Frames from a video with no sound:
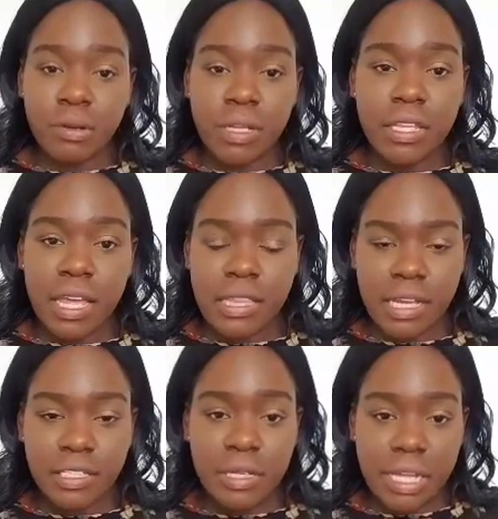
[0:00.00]
the only thing
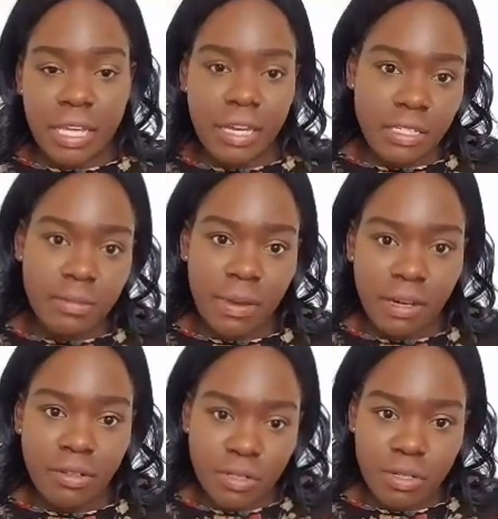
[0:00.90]
that you can get into
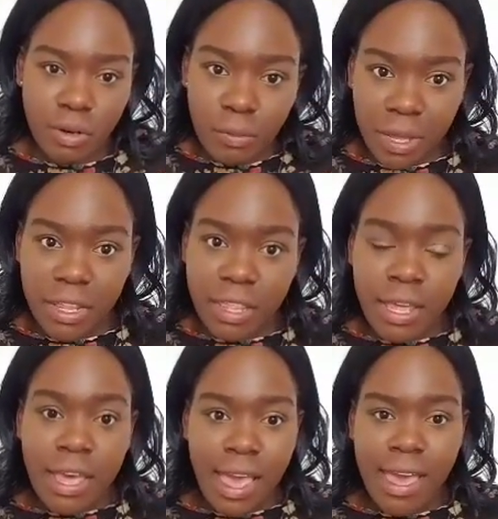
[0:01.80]
medical school with.
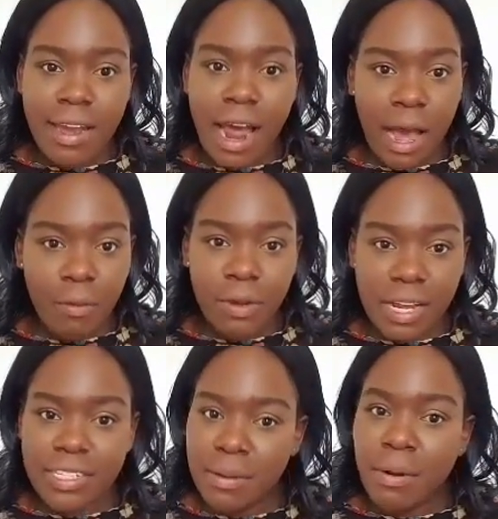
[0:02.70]
And when
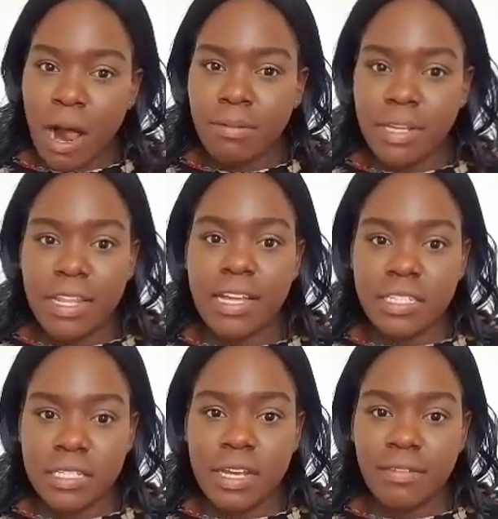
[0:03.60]
I say probably,
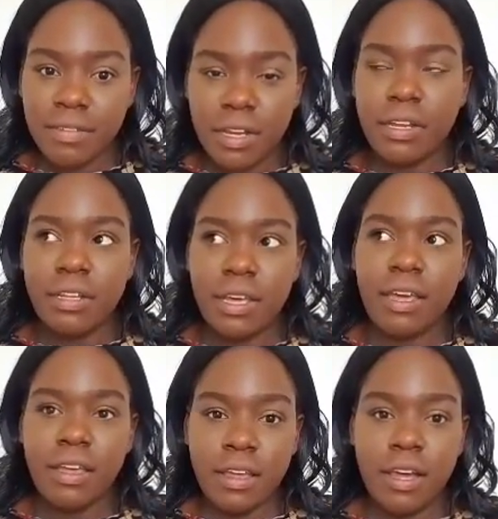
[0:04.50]
that's
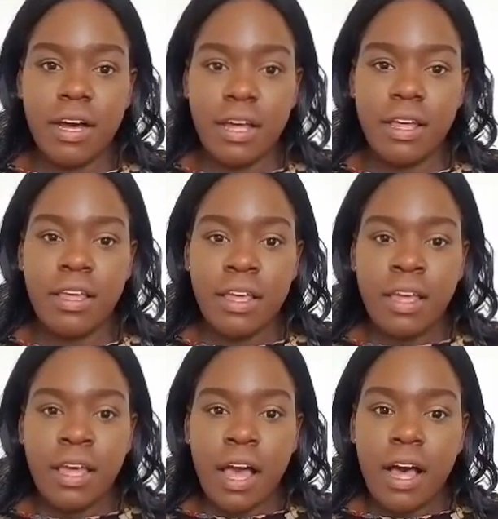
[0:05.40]
definitely
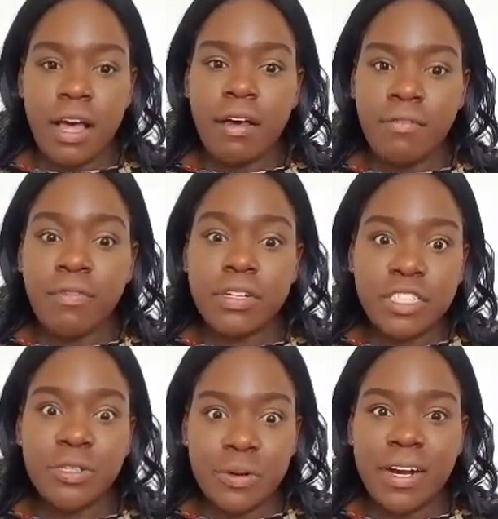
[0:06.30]
for
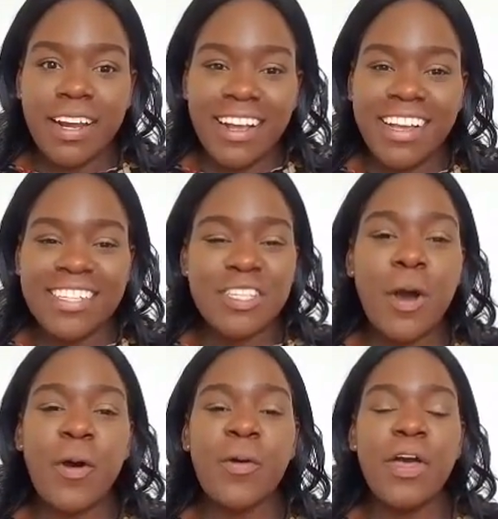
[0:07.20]
sure.
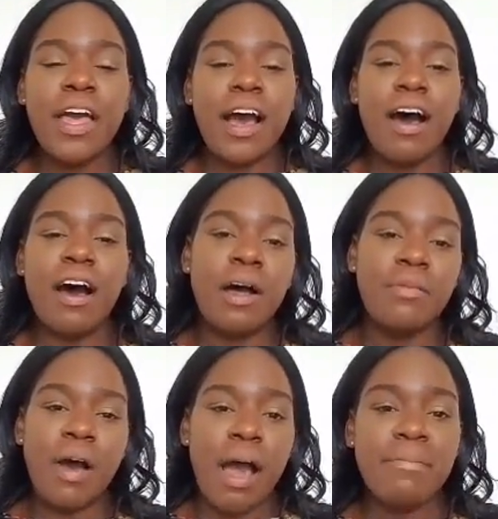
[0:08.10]
So
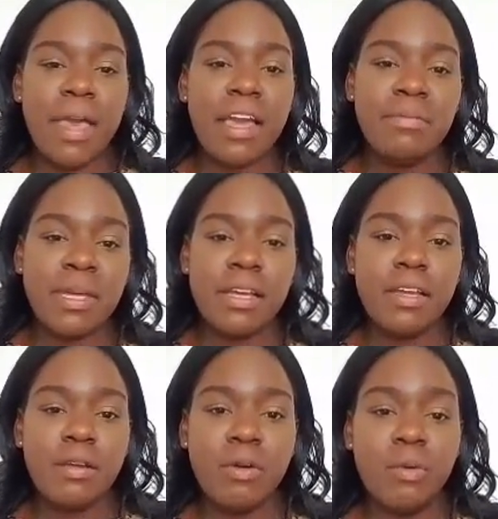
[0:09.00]
I
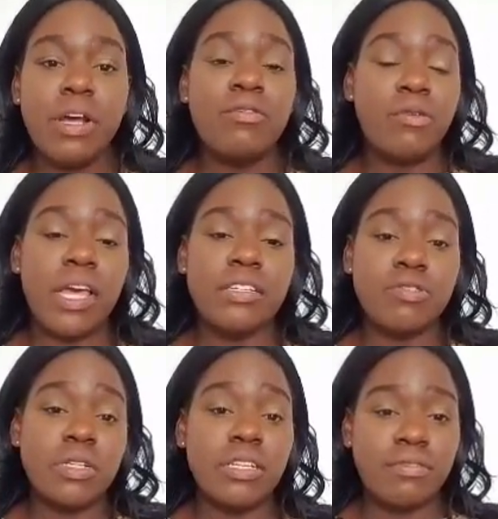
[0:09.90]
maybe would have went
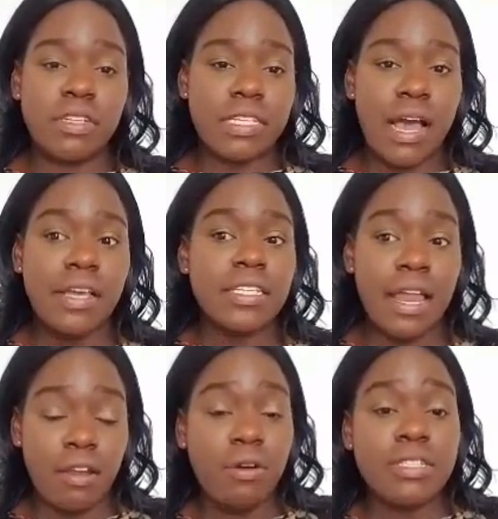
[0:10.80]
into a different science.
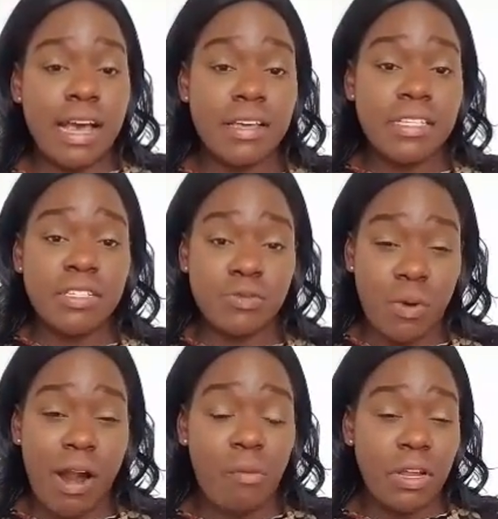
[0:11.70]
I know science is
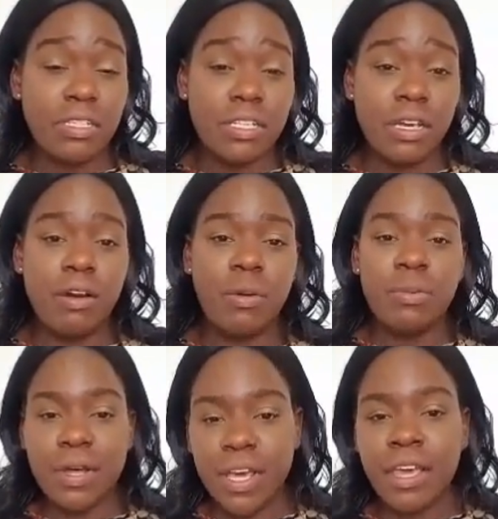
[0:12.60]
where I wanted to go,
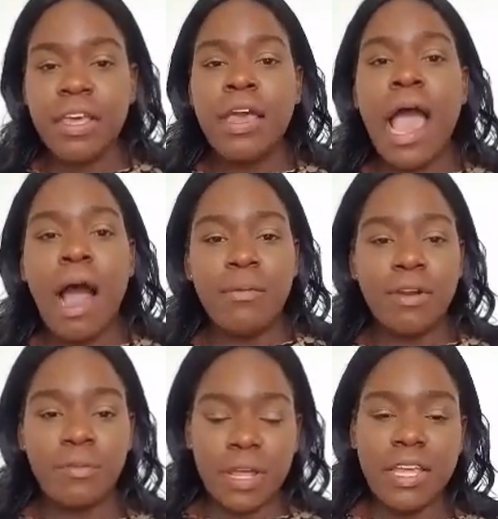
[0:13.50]
but I would
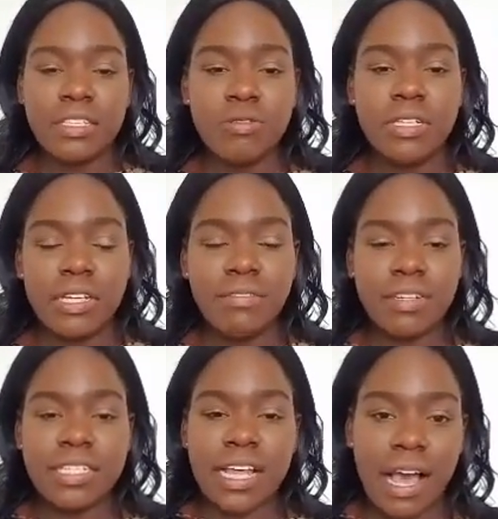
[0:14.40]
have went into a
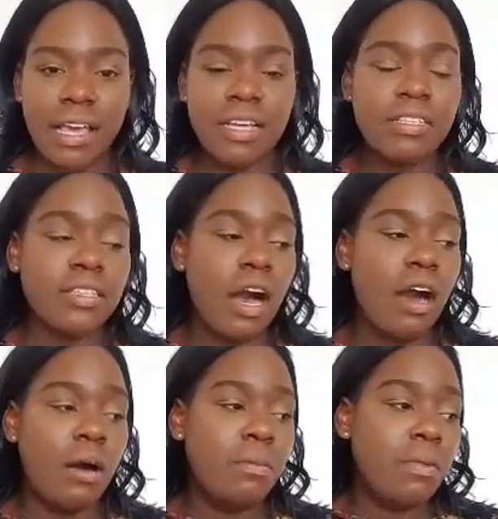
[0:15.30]
different science
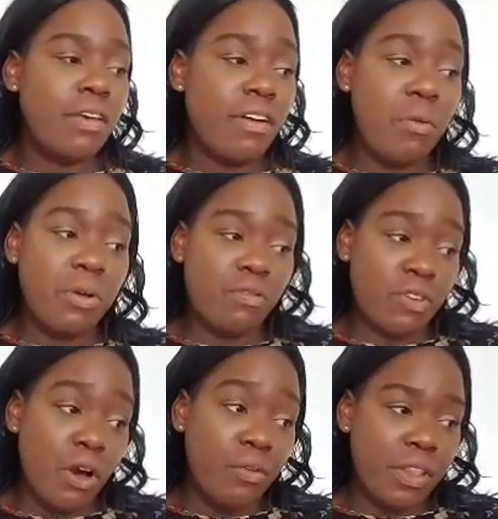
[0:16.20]
if I would have
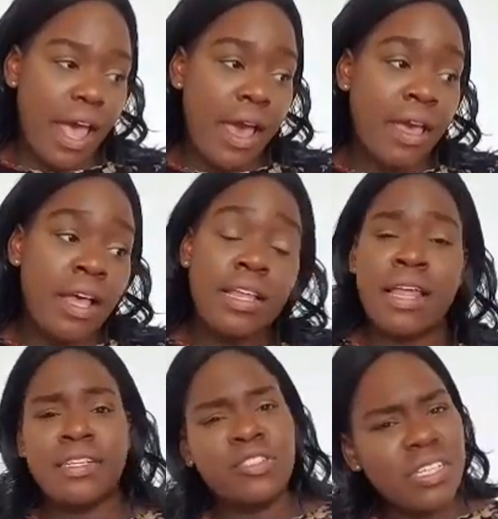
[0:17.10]
known that.
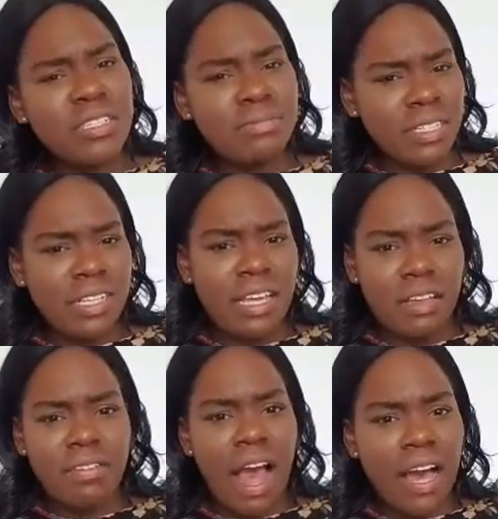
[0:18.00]
Like, trust and
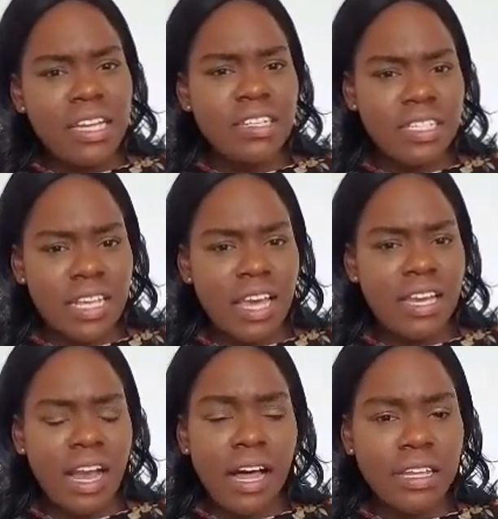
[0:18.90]
believe. I
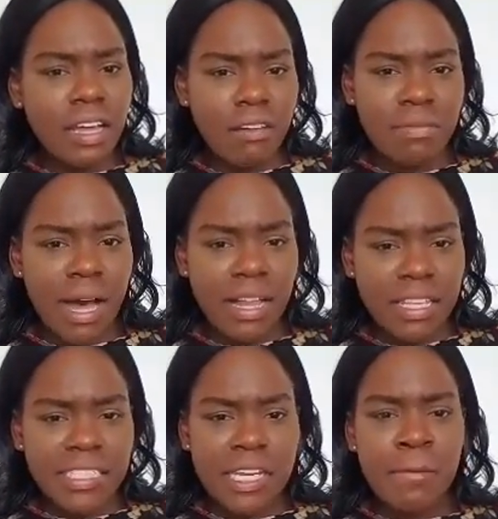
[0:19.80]
understand, and I love
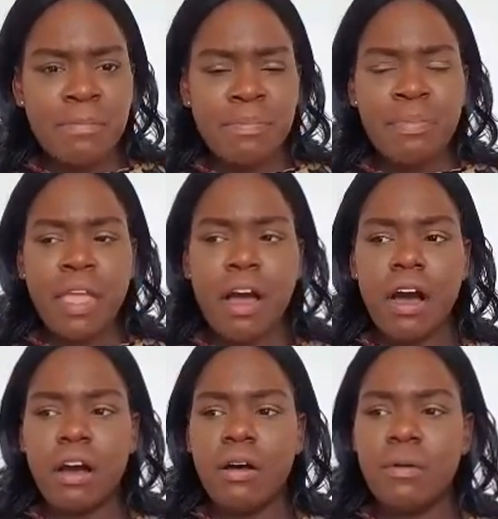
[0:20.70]
biology,
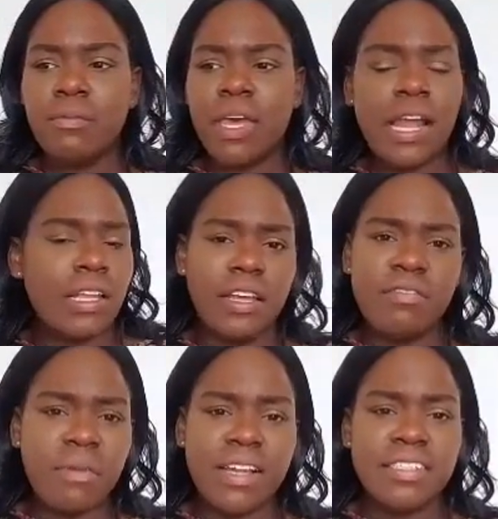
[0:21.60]
and I
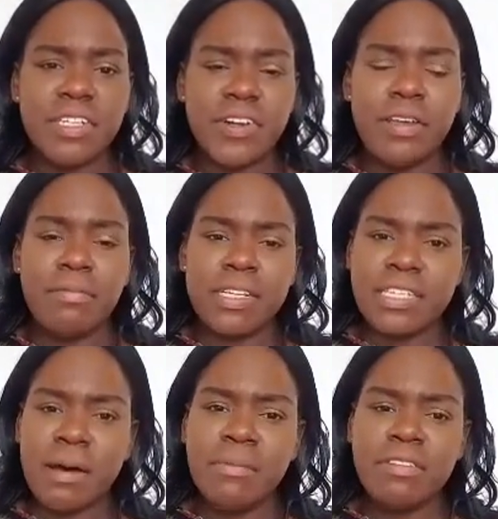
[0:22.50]
love my degree, but
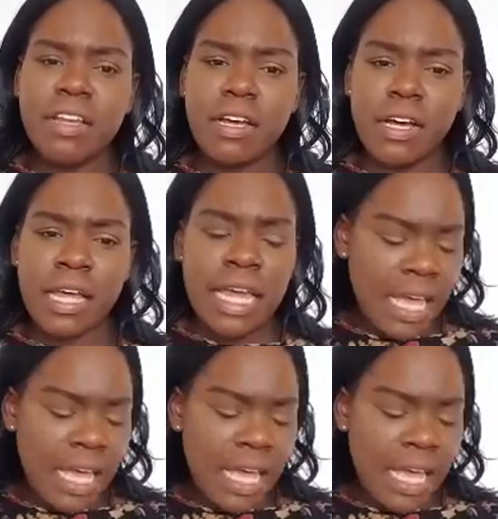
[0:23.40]
some of the